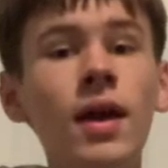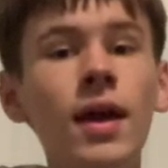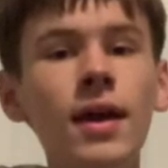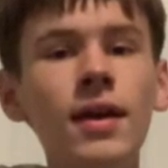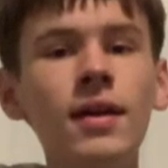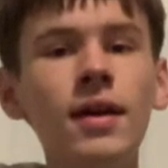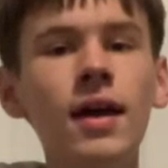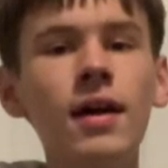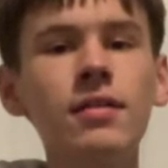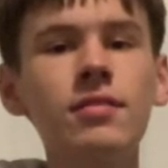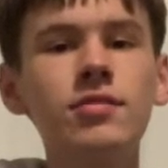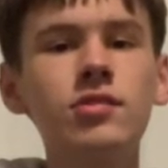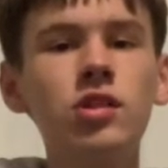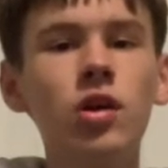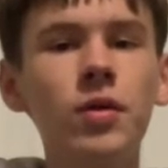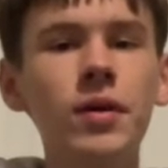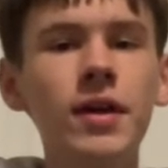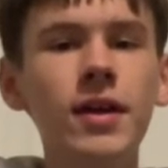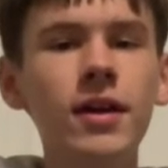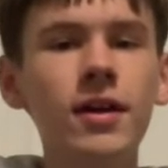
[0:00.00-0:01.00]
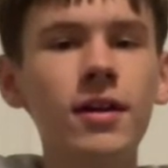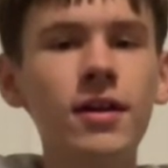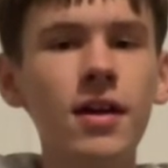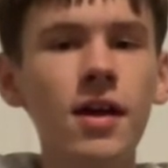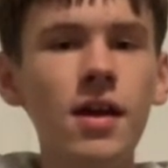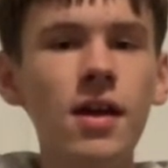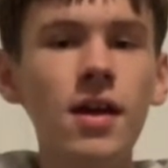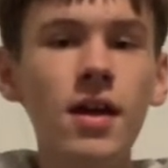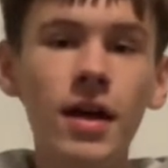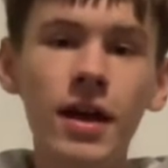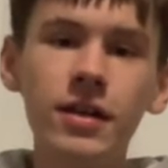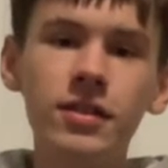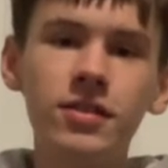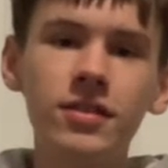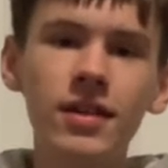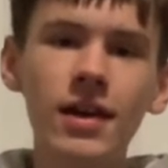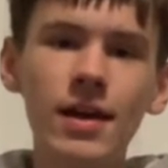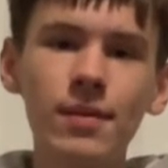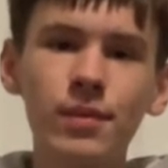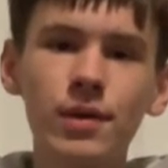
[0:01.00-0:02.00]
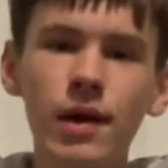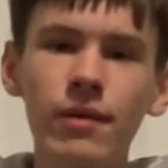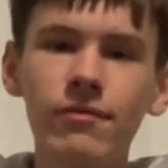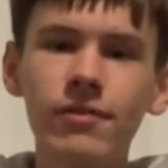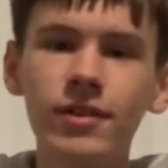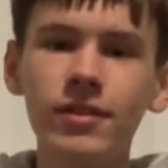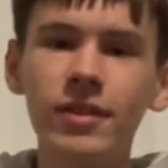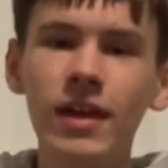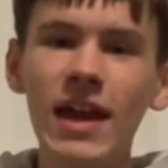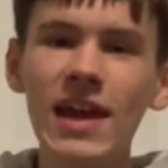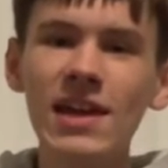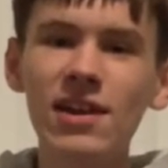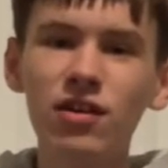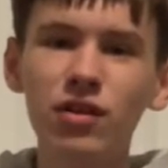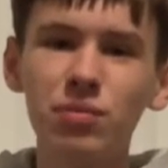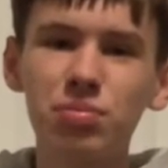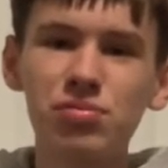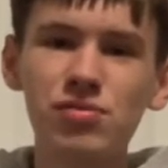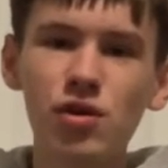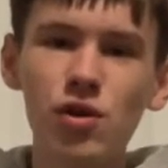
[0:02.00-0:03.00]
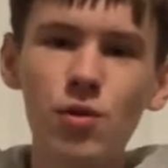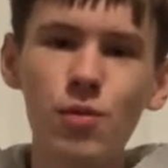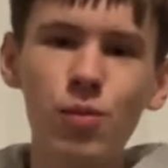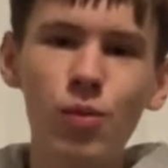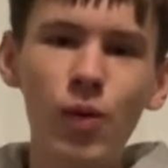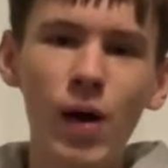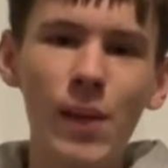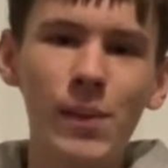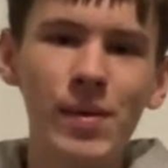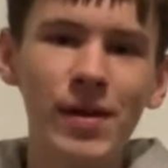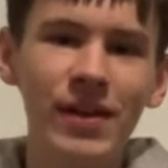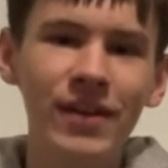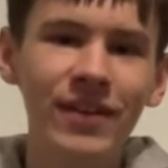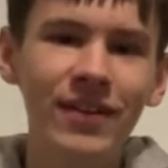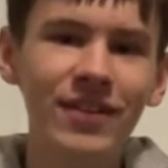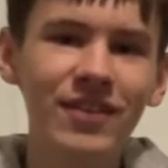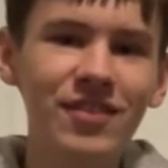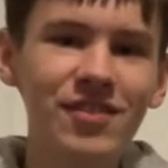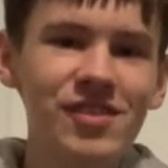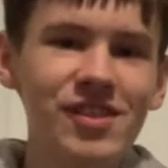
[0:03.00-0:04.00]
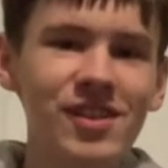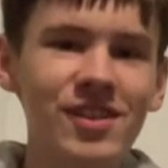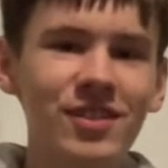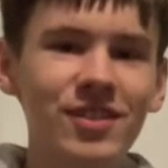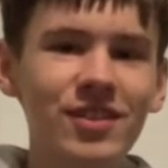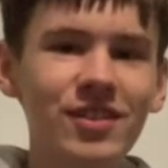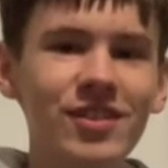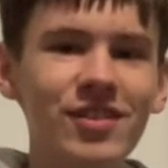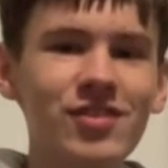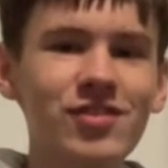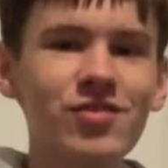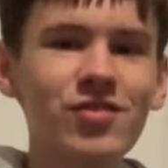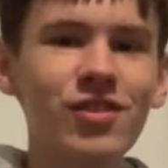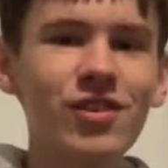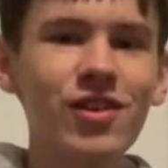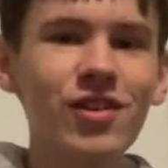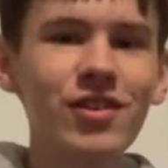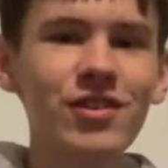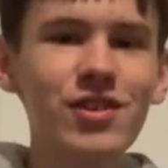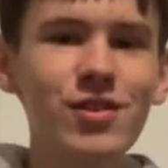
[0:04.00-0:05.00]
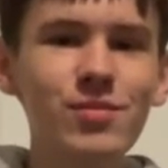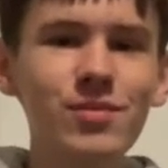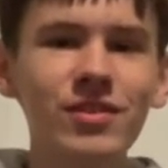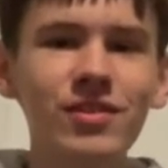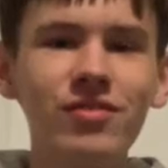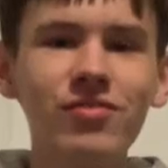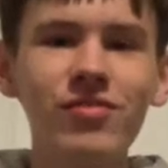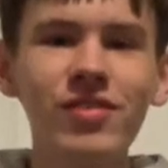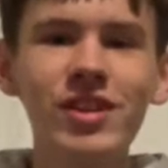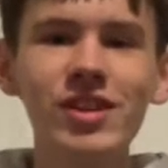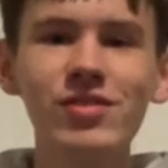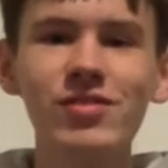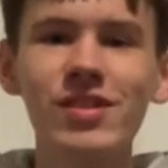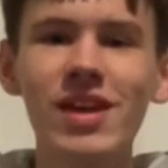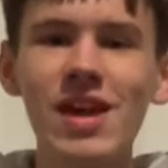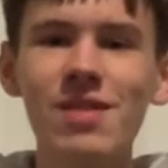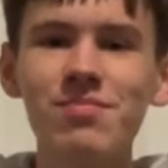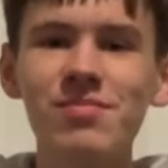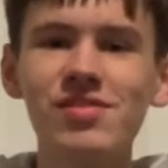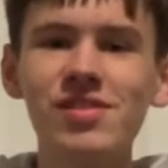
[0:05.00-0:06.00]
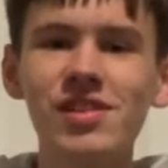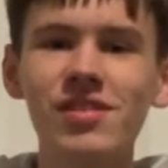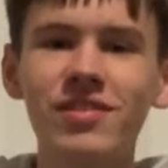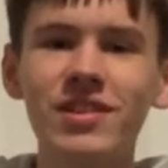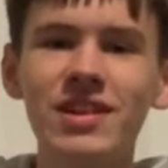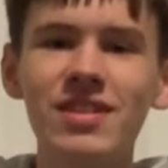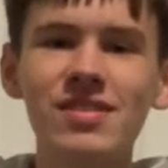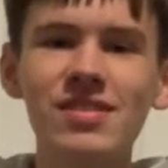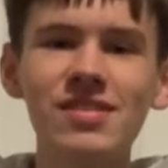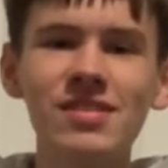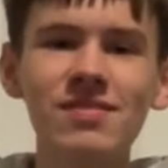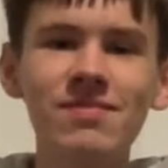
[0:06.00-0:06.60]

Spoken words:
Hey guys, Joey here, and today I'm covering the Anal Probe Weapon, seen in the Destroy All Humans video game series.